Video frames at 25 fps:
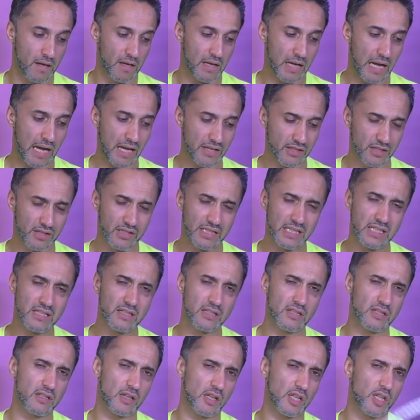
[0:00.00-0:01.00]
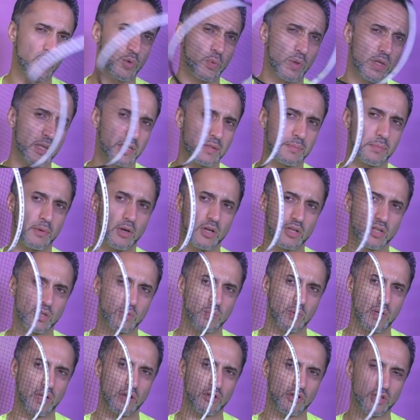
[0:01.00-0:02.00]
has a decent sized sweet spot as
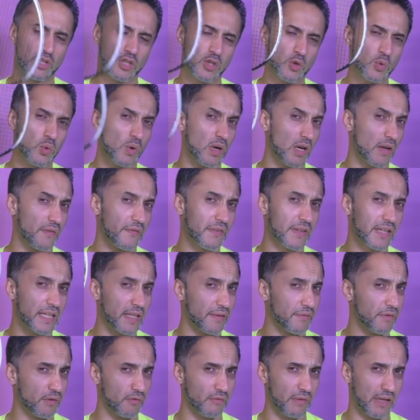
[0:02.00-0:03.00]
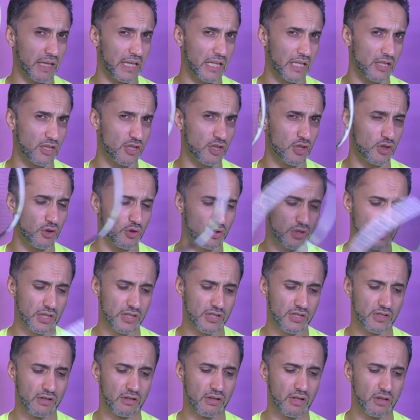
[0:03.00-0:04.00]
well, so it's quite a forgiving racket to use. This
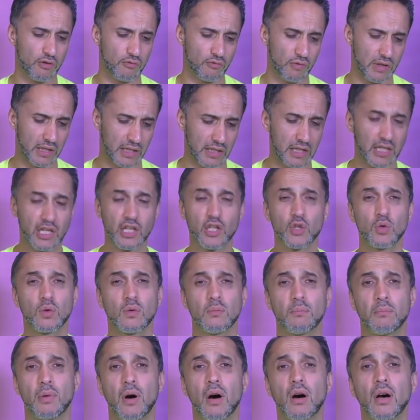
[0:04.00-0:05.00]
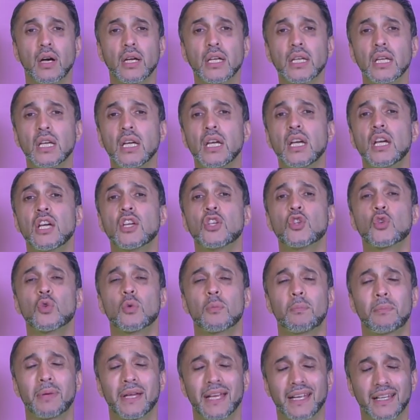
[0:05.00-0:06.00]
is the kind of racket you'll buy,
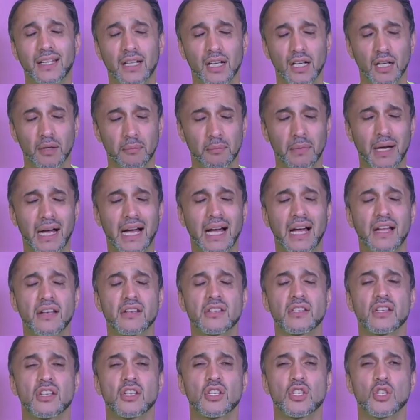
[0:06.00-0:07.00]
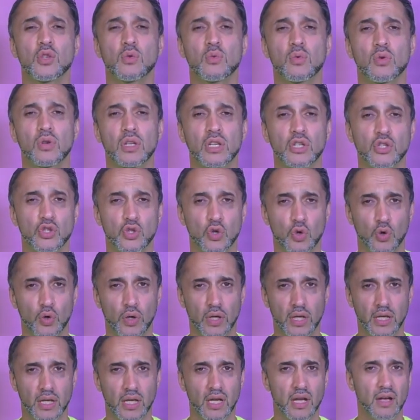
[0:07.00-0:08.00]
you'll pick up, and you will
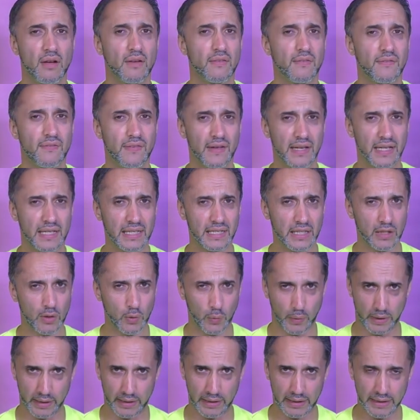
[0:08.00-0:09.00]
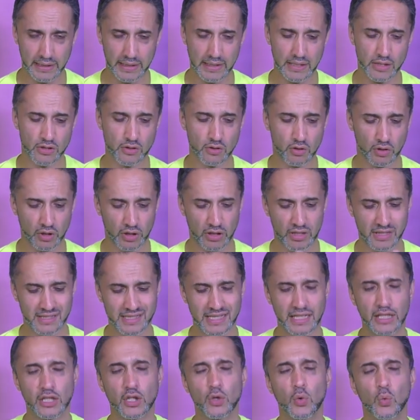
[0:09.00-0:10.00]
enjoy fairly quickly. It's not going to
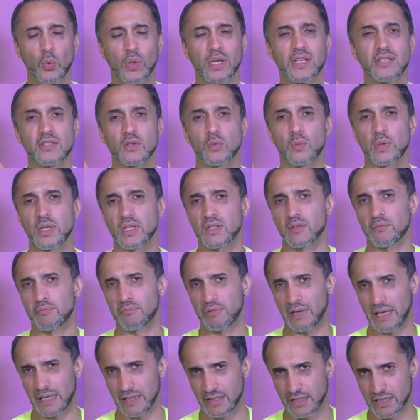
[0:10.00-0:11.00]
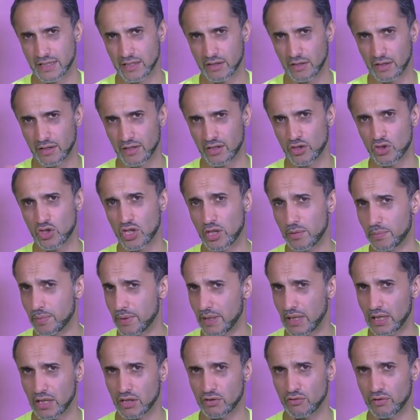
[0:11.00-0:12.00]
take you weeks and weeks of practice like the
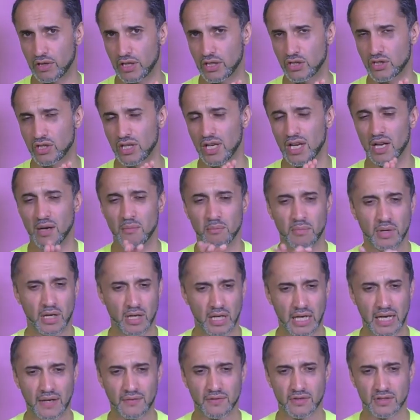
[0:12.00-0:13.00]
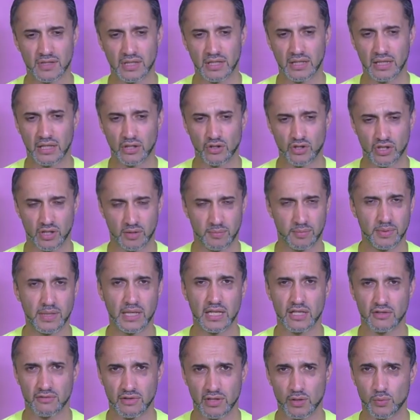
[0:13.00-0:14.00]
JPX range, but I have to say that
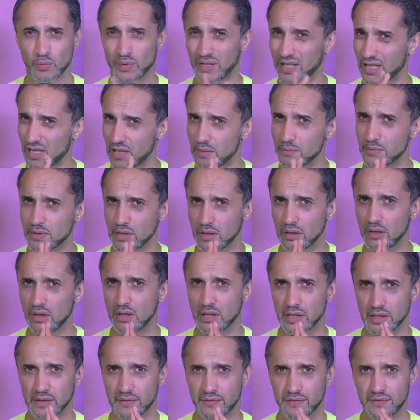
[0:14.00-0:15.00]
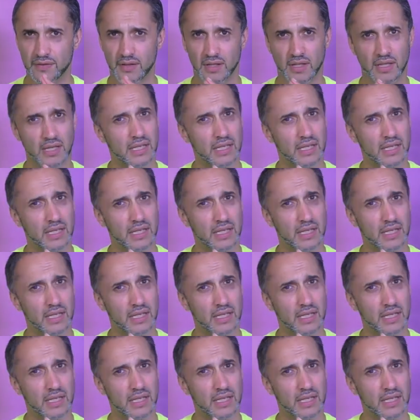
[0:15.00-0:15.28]
JPX range, when it comes alive,